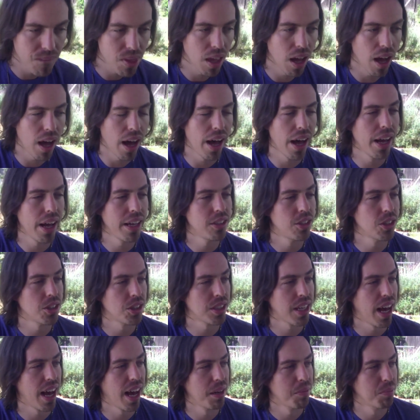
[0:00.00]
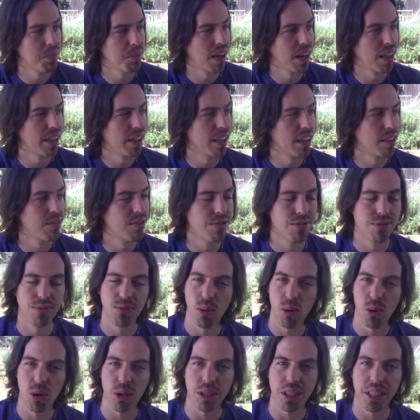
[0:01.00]
I just had my
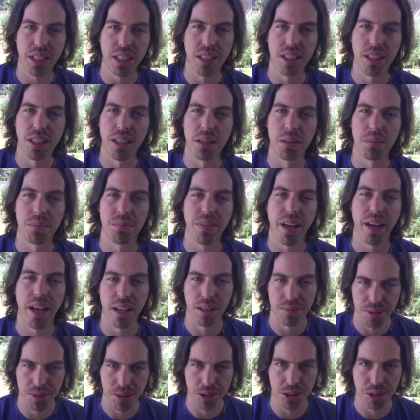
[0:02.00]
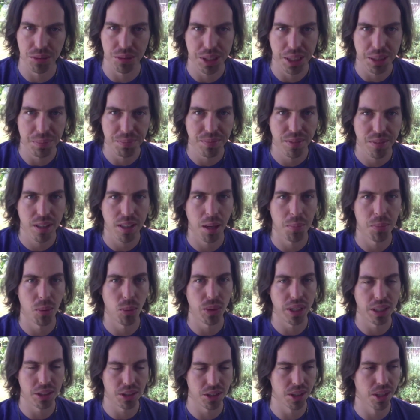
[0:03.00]
4-year anniversary a
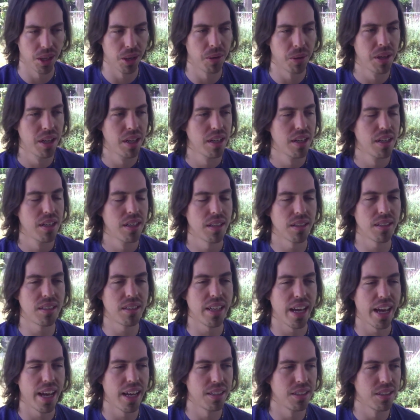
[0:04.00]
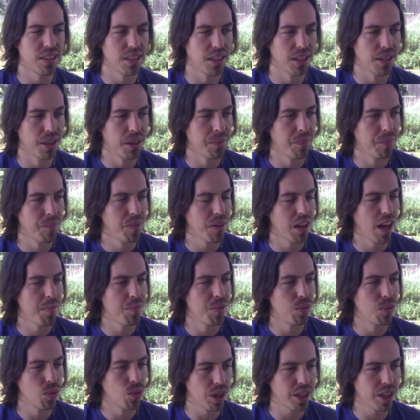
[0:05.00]
couple weeks ago. And I've
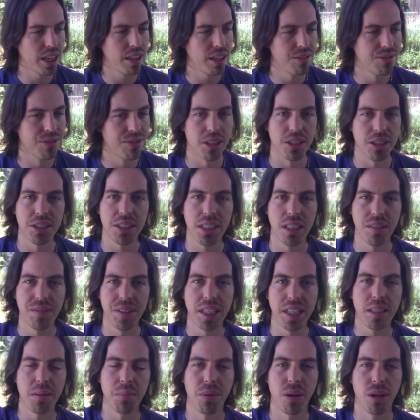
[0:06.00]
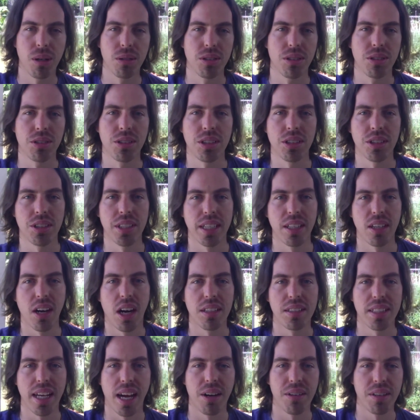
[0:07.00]
been working for a TV composer since I
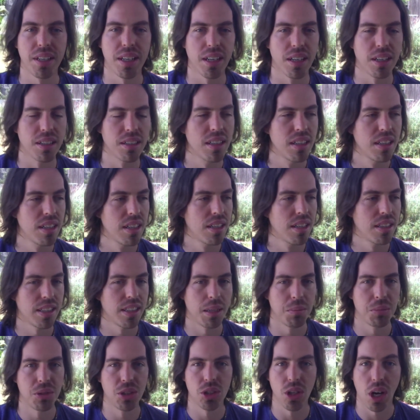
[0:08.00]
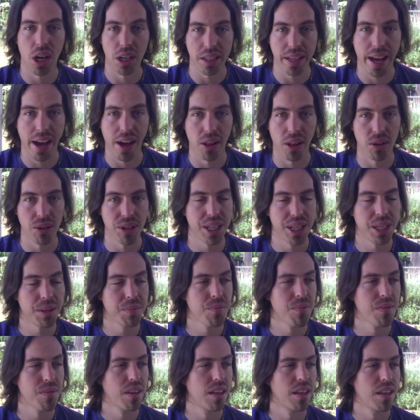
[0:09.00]
got down here named Sean Callery.
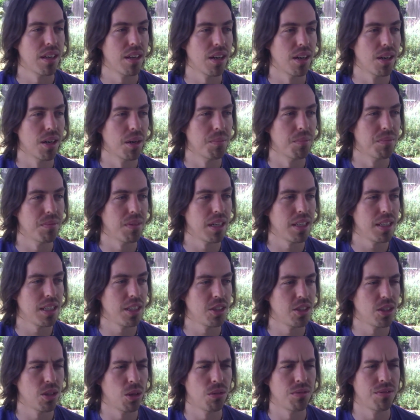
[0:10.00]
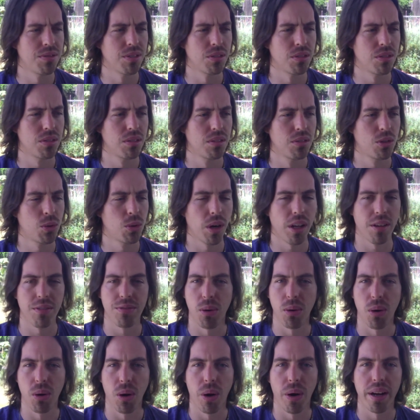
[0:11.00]
And he's known for
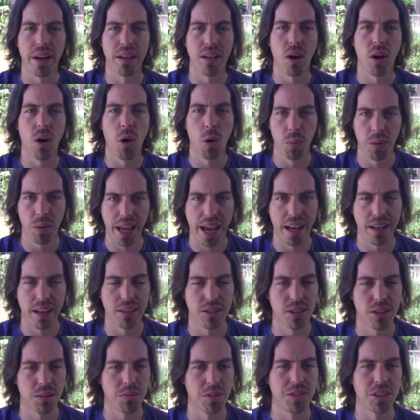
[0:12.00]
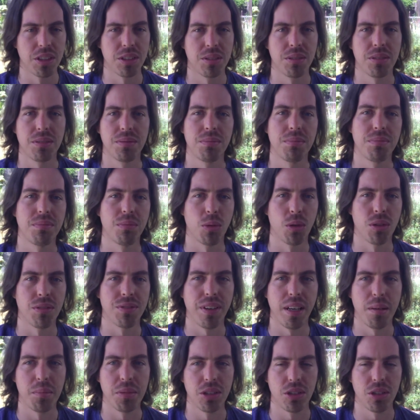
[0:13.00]
24 and Homeland, some of his more famous